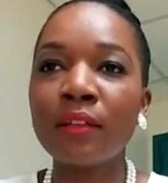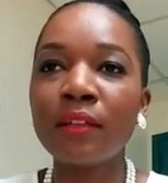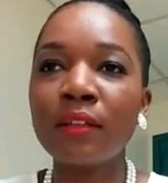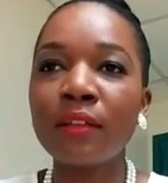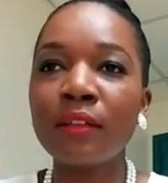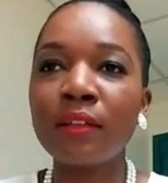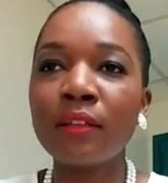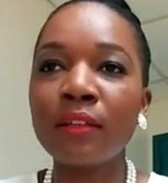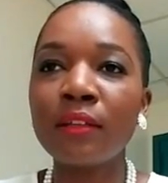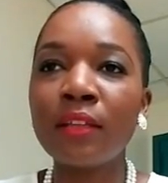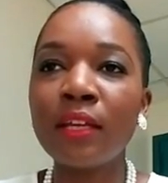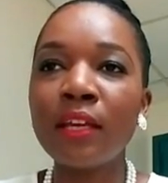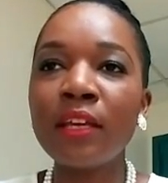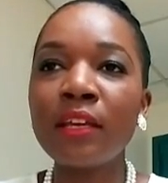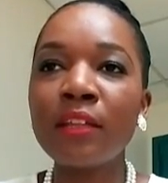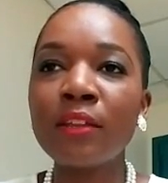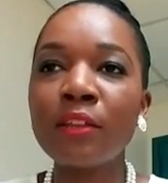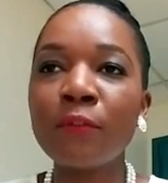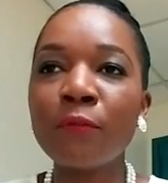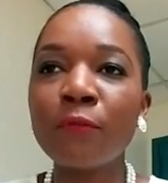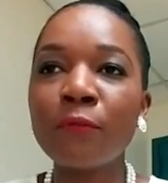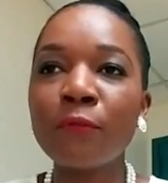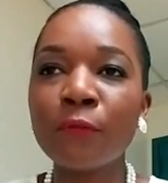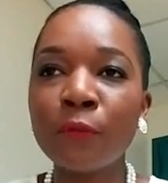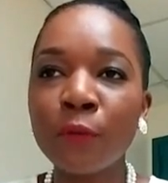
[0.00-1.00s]
the thing in
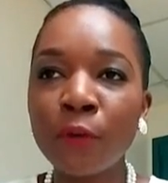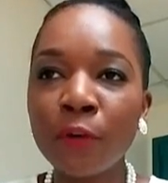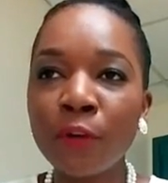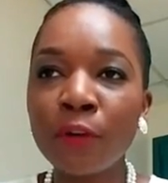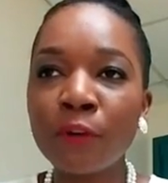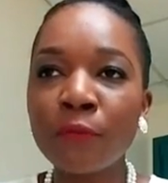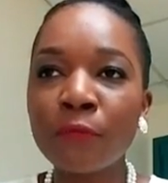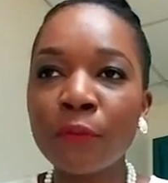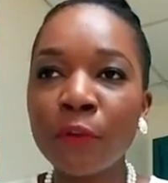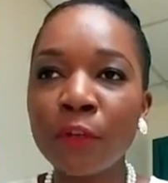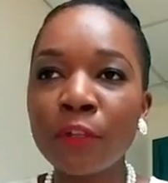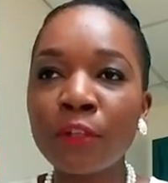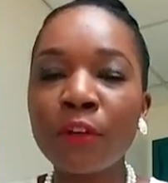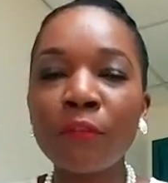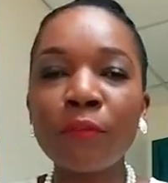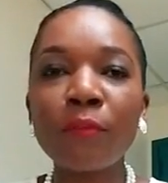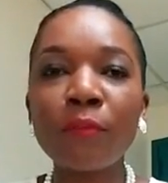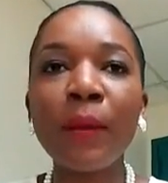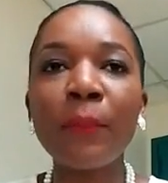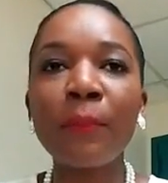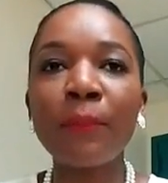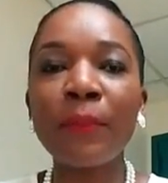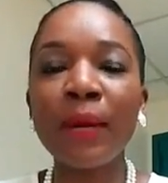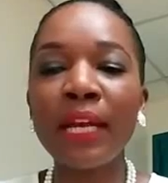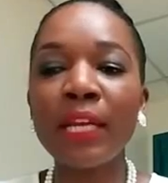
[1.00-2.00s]
the forefront of
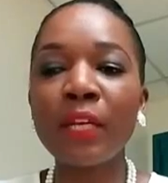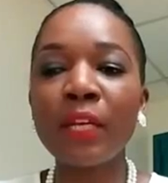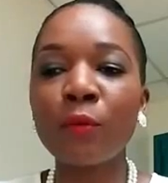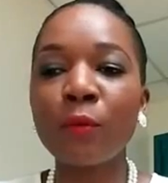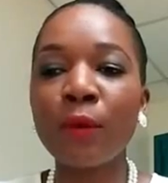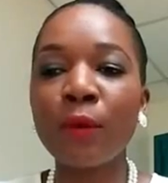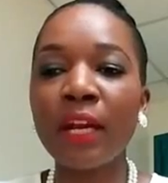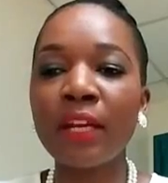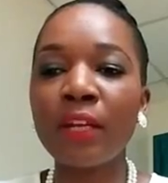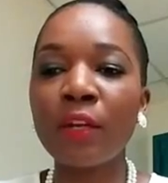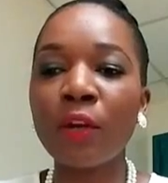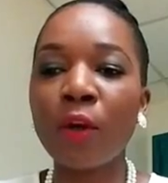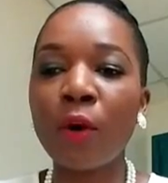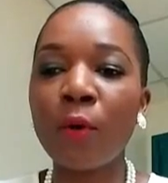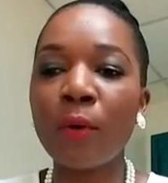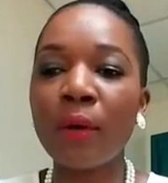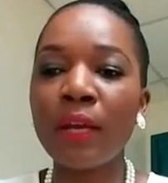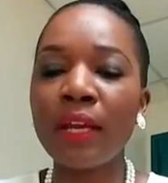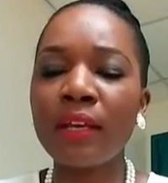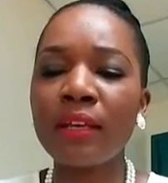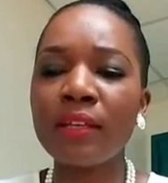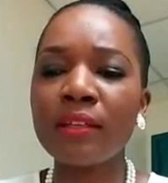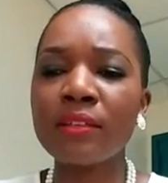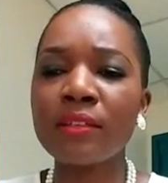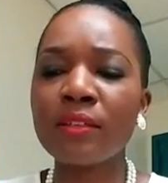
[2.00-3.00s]
my mind right now
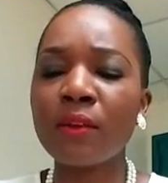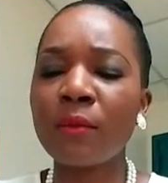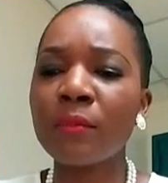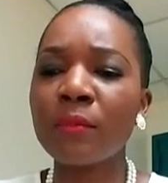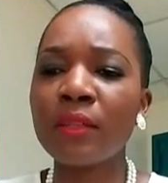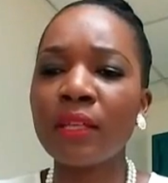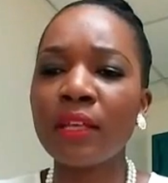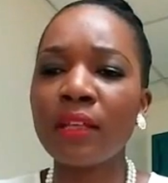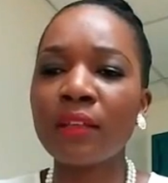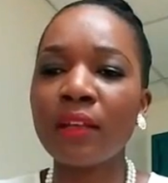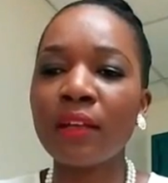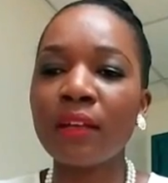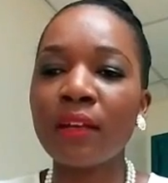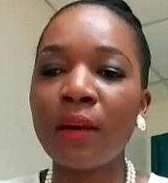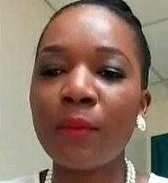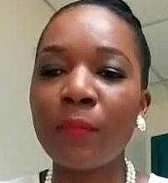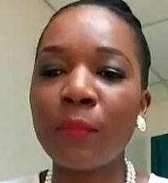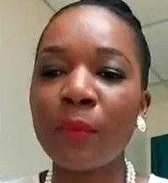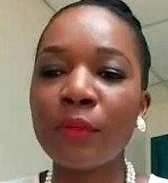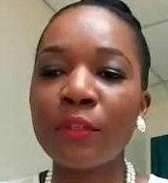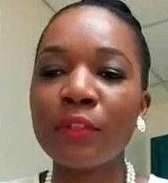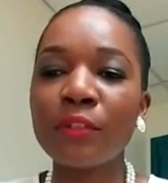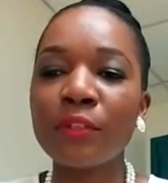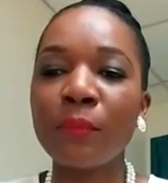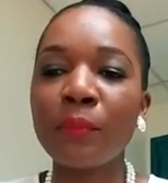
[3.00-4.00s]
is something that
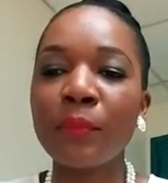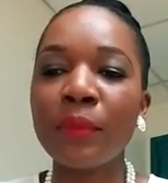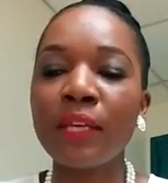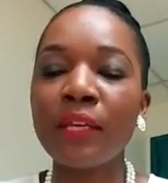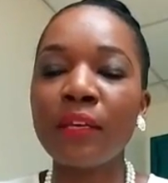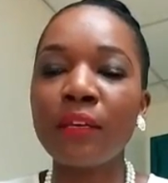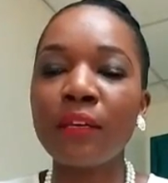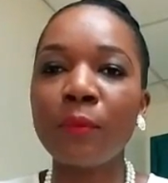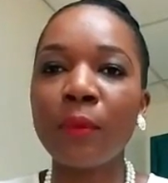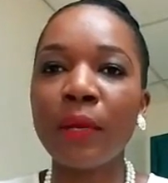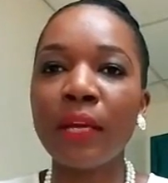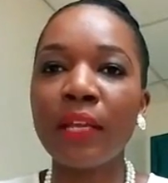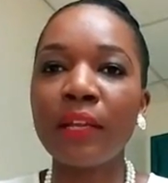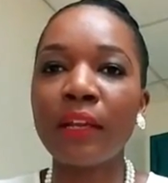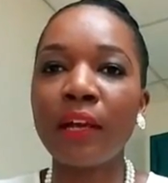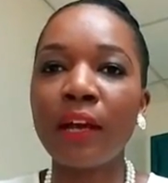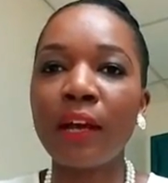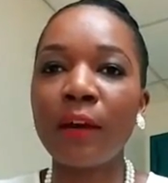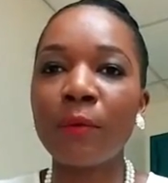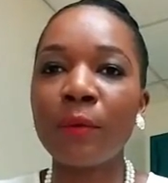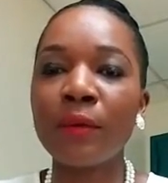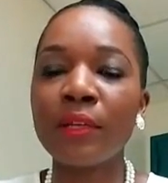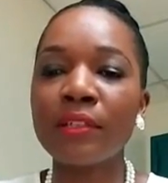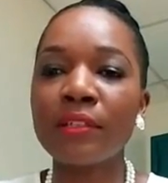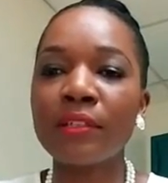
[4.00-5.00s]
happened to me when
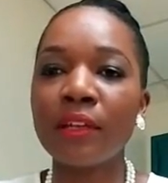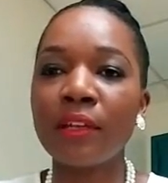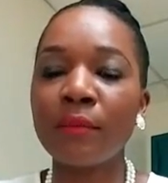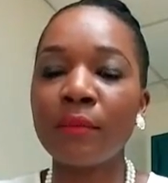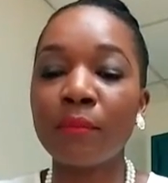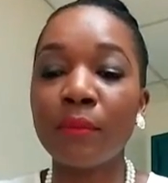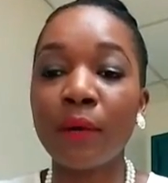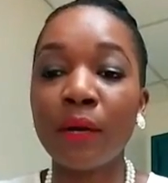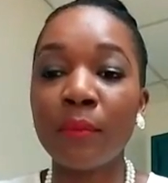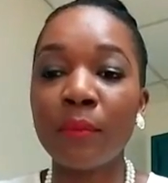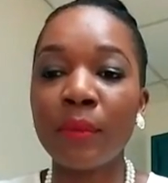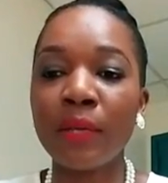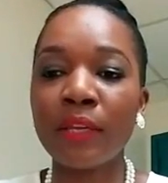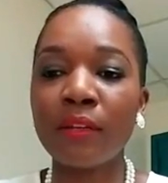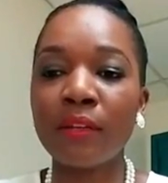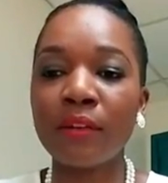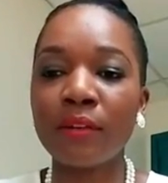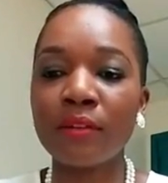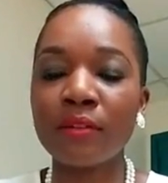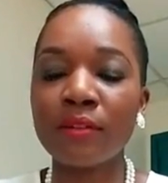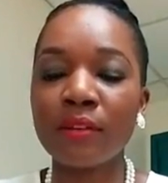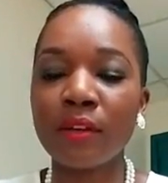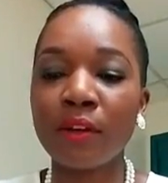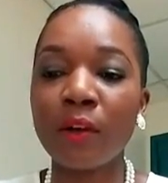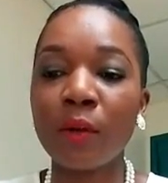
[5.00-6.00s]
I was in
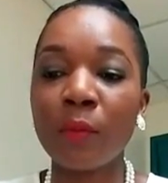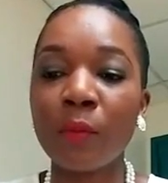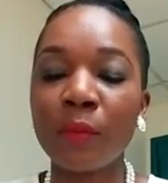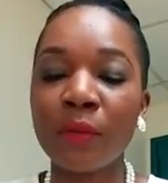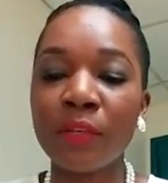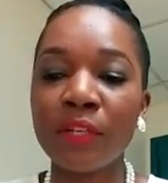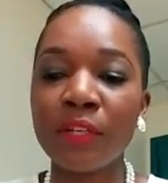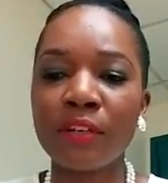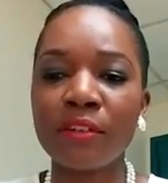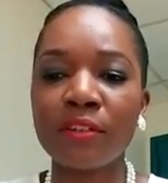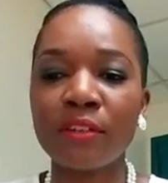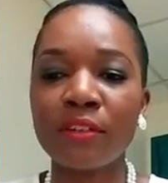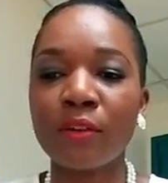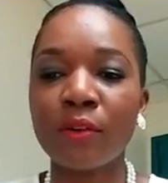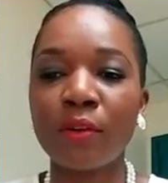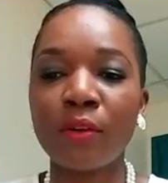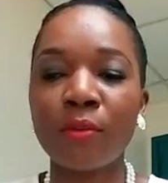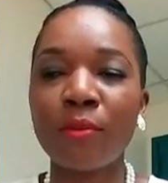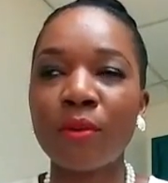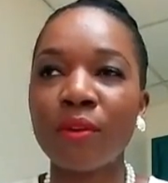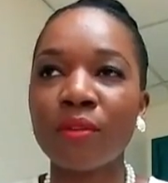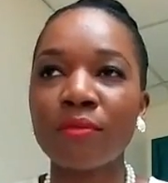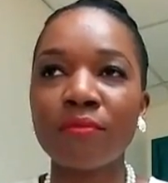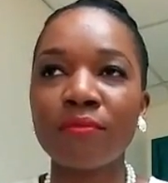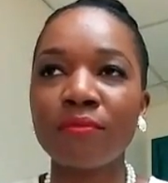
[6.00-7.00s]
Barbados a couple of years ago,
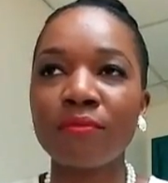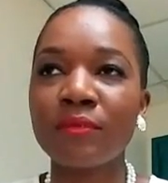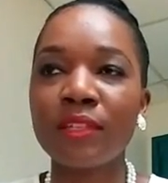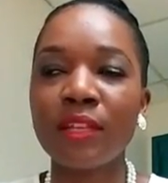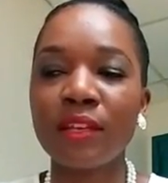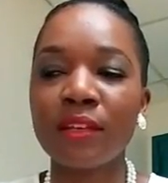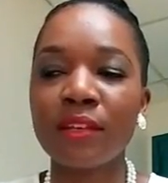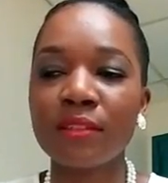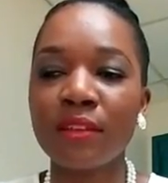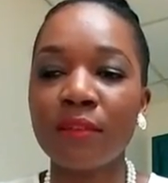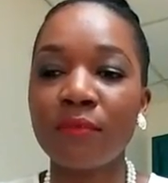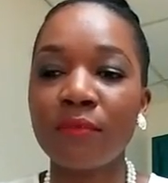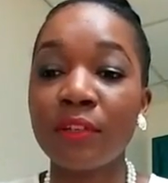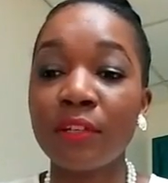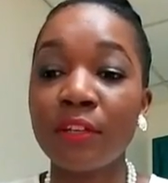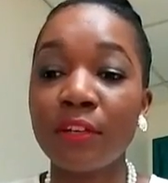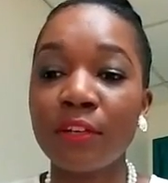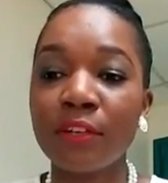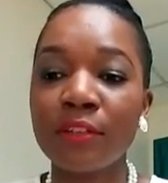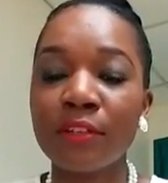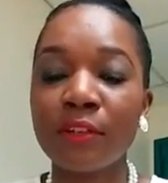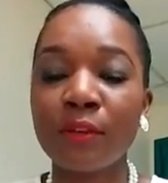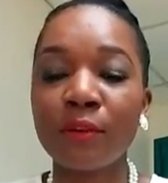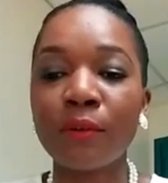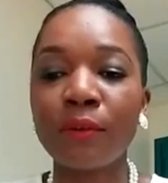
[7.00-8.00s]
about 6-7
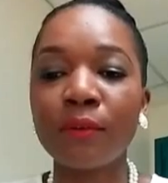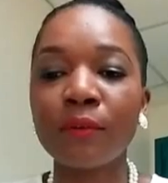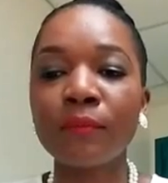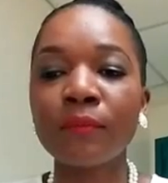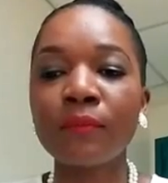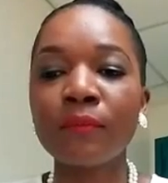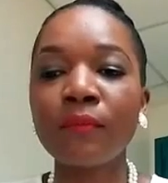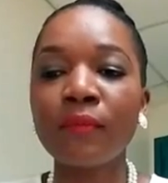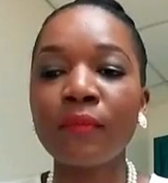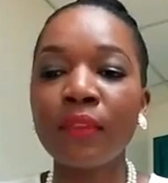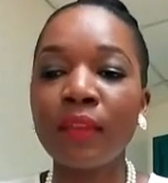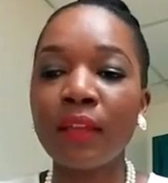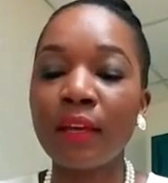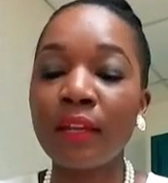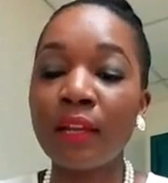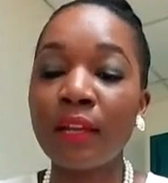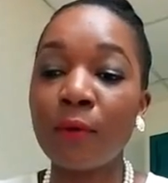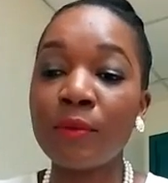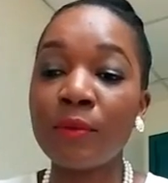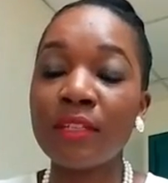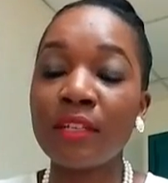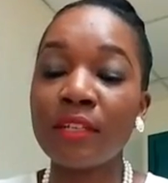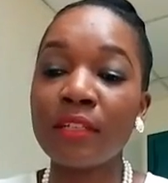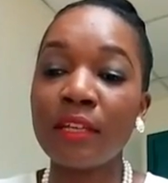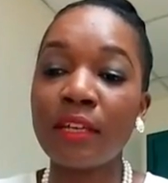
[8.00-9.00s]
years ago, and I
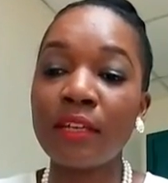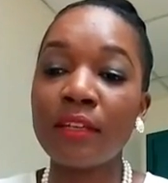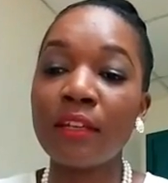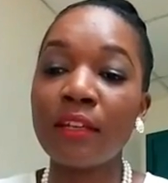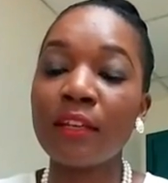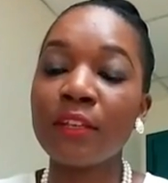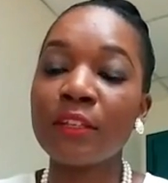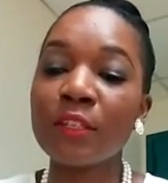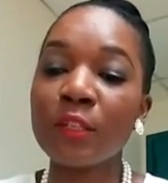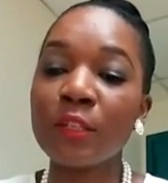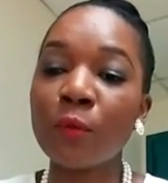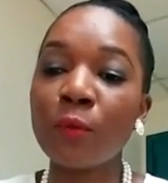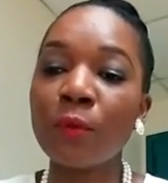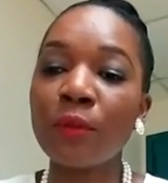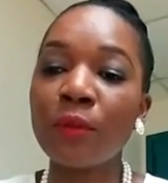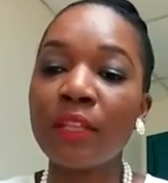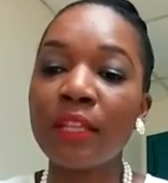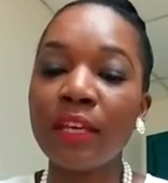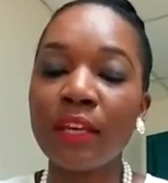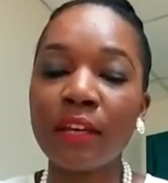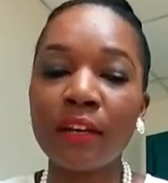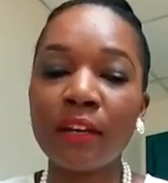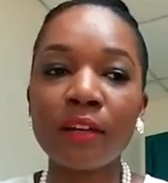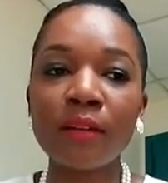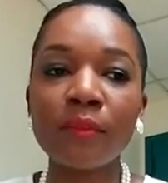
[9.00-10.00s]
was attending school
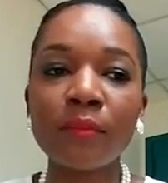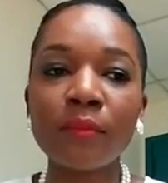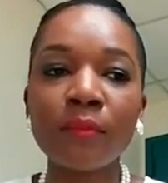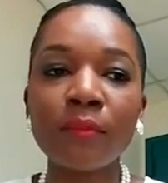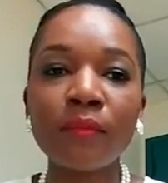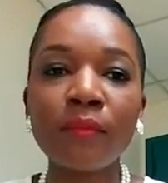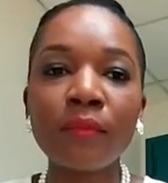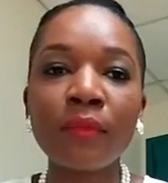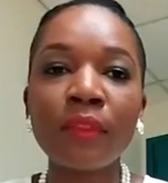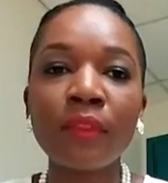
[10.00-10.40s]
there.